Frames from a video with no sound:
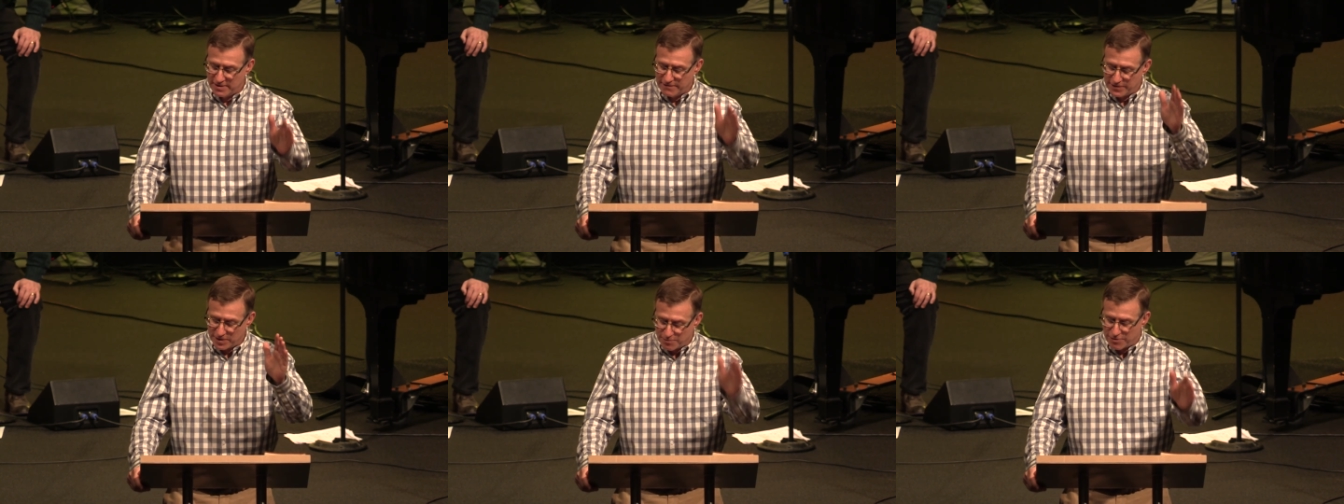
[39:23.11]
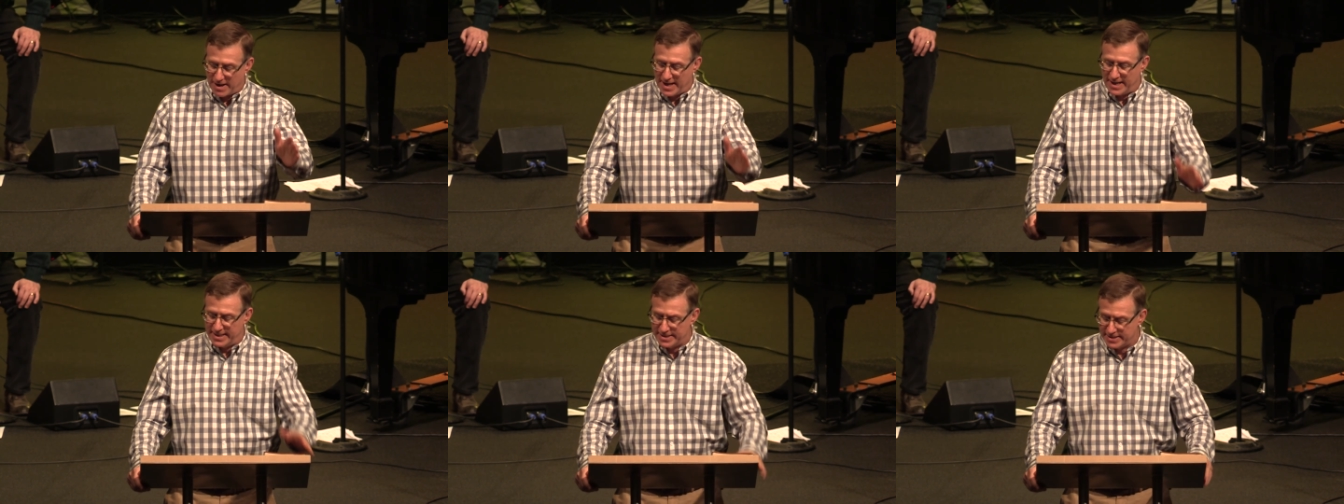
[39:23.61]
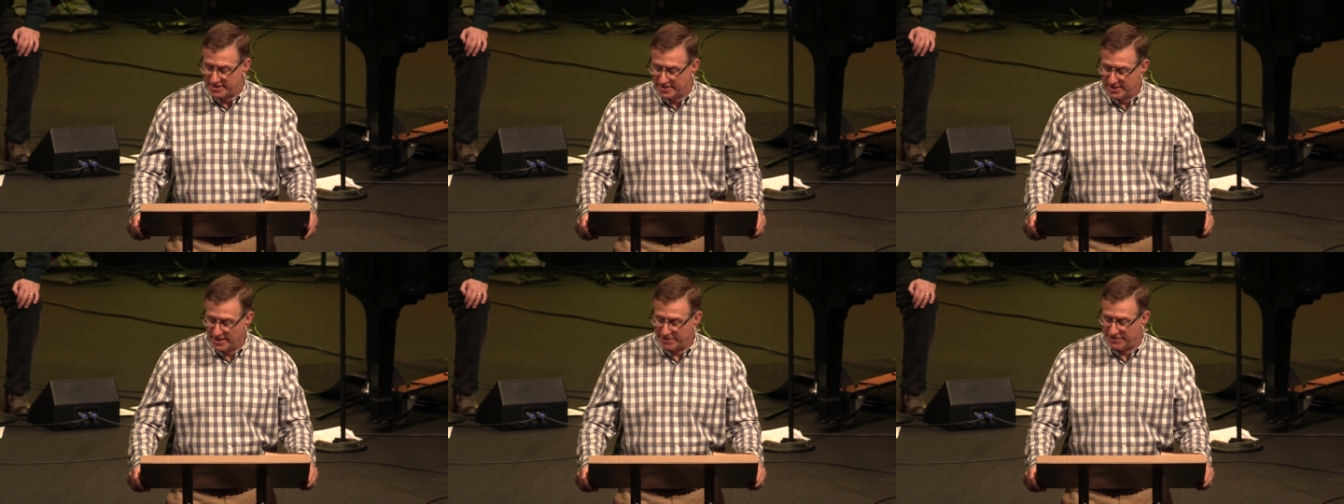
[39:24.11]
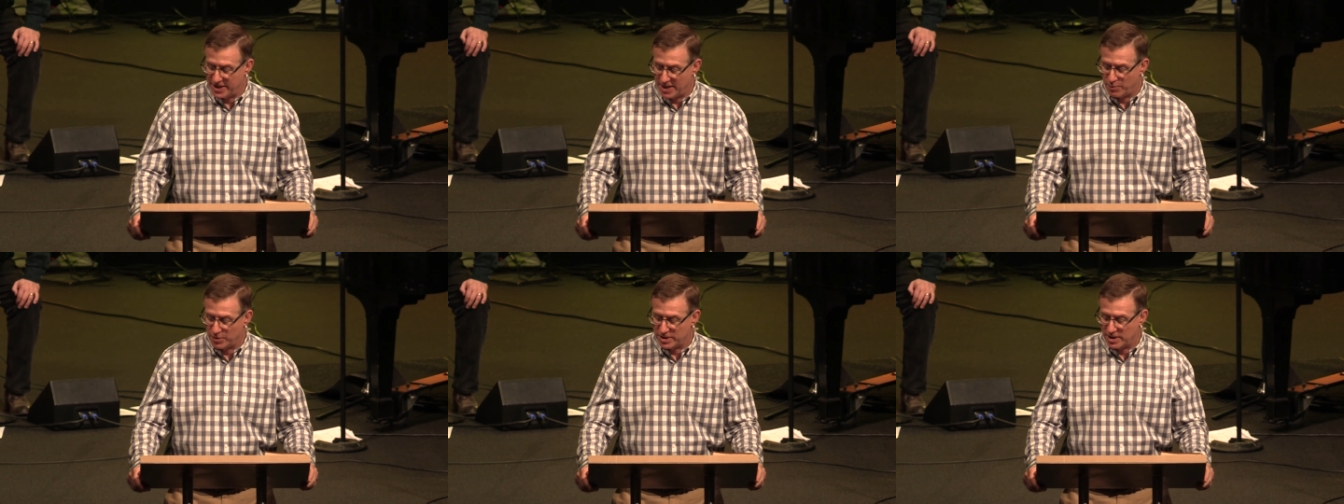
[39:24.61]
for the prize of the
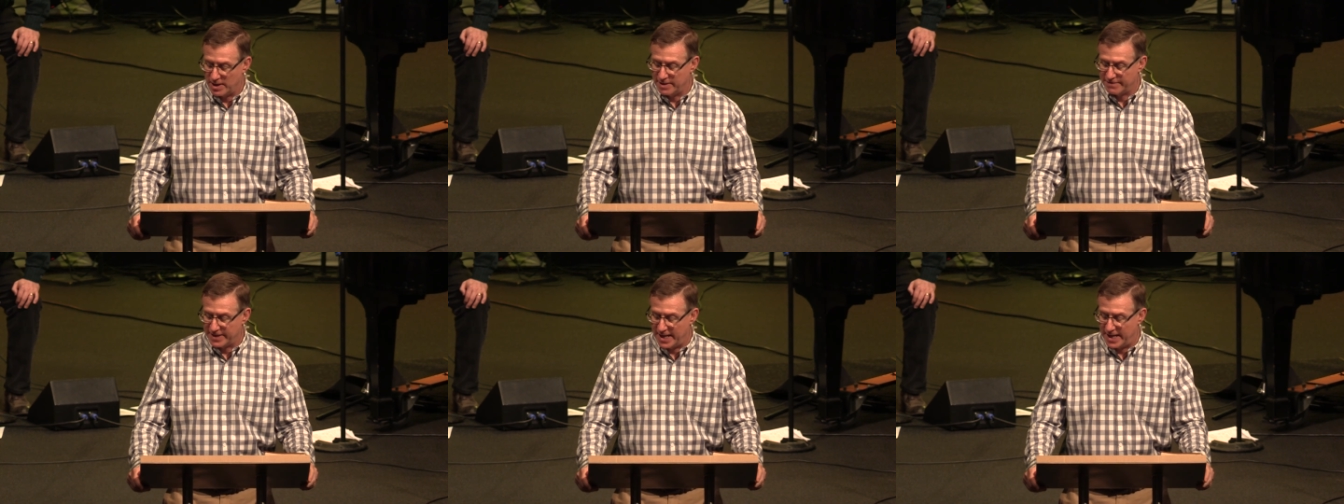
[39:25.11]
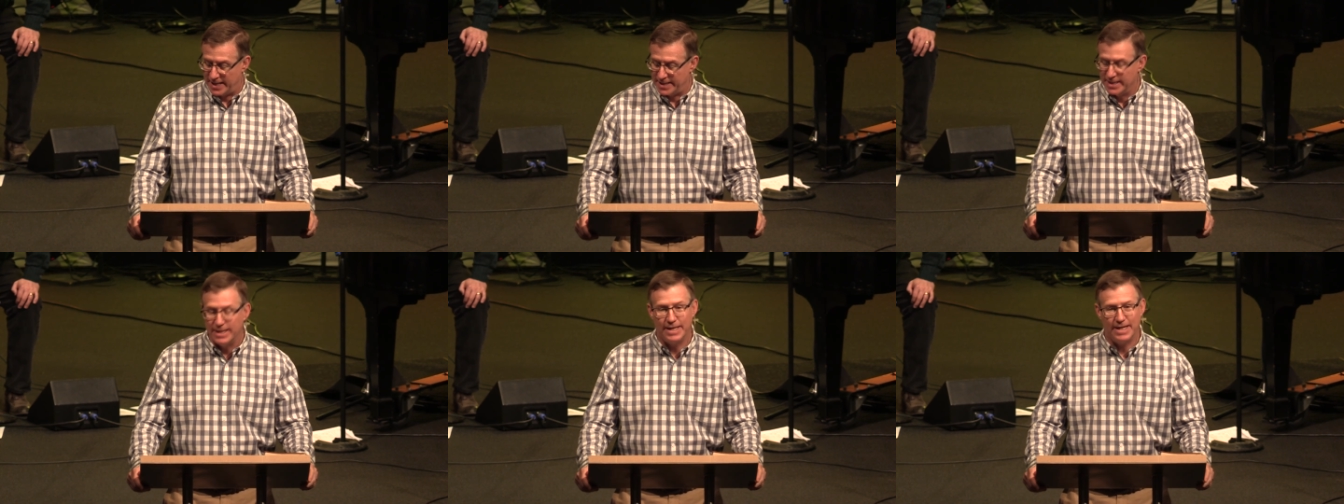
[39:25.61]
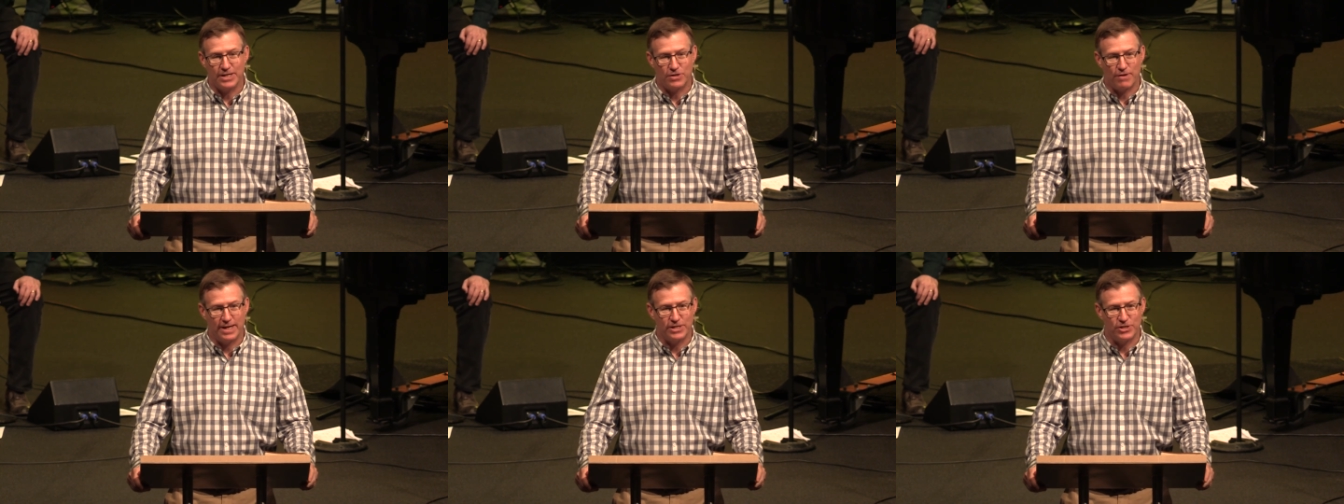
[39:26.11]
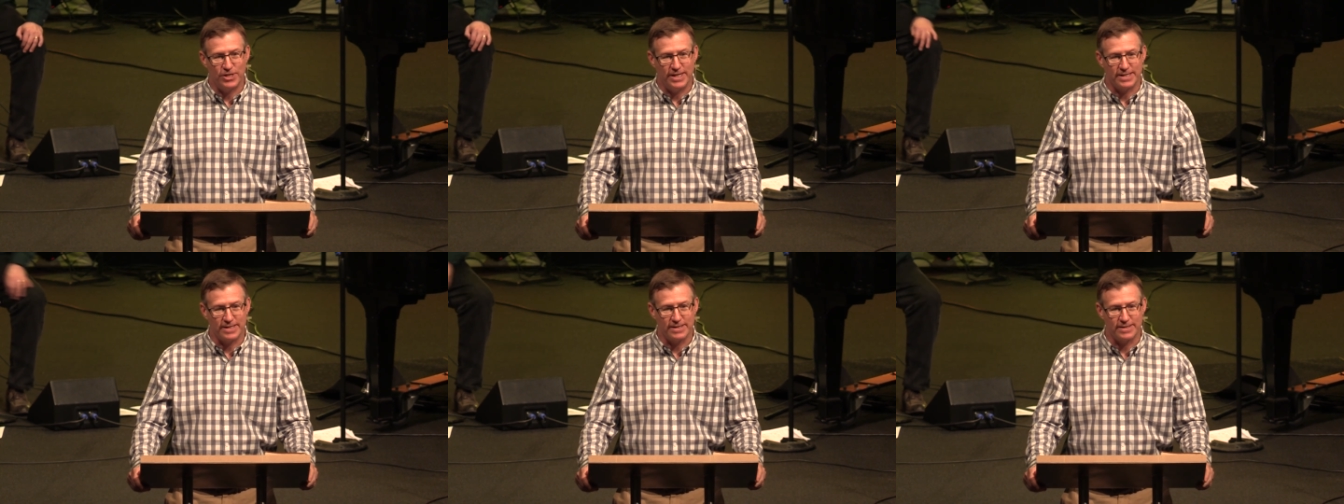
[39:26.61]
upward call of God in Christ
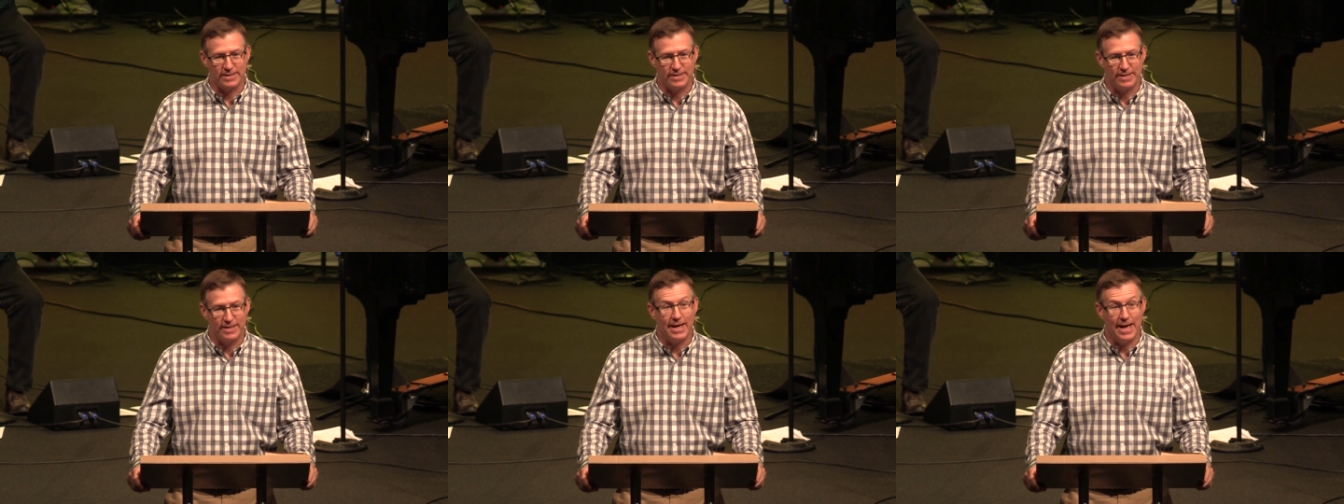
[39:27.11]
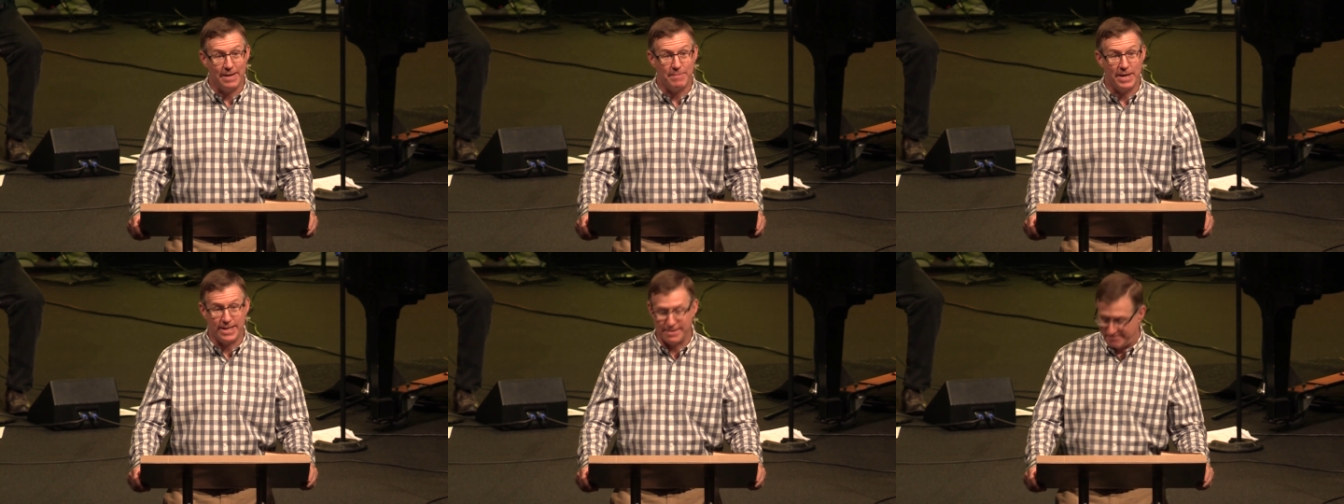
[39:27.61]
Jesus. Amen.